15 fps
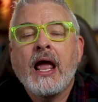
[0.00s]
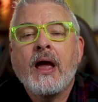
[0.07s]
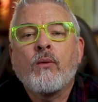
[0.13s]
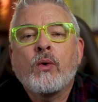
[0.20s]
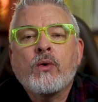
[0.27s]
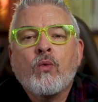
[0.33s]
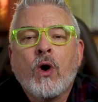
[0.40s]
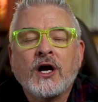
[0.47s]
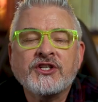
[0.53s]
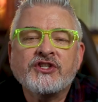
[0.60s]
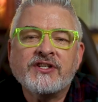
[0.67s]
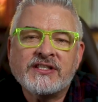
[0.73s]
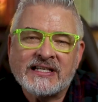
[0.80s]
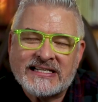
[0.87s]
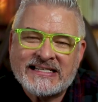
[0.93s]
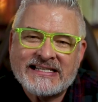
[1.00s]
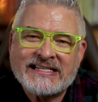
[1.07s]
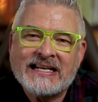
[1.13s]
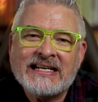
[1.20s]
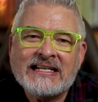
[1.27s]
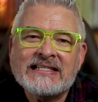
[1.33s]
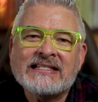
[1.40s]
and we watch this
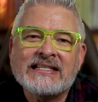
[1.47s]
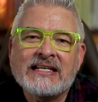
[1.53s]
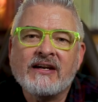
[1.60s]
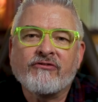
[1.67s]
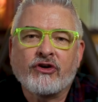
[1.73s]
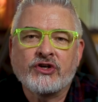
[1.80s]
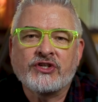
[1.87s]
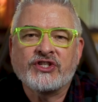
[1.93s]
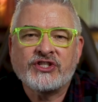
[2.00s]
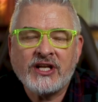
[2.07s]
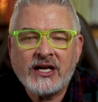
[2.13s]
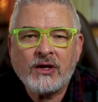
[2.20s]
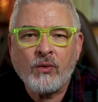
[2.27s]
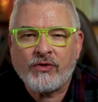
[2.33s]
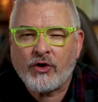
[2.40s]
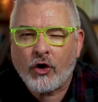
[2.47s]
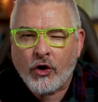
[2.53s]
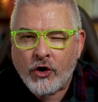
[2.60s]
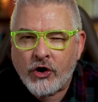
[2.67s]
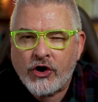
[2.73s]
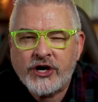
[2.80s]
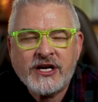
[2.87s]
extended scene of her sitting with a
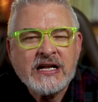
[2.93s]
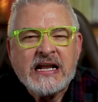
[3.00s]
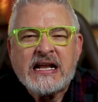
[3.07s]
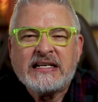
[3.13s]
hurt,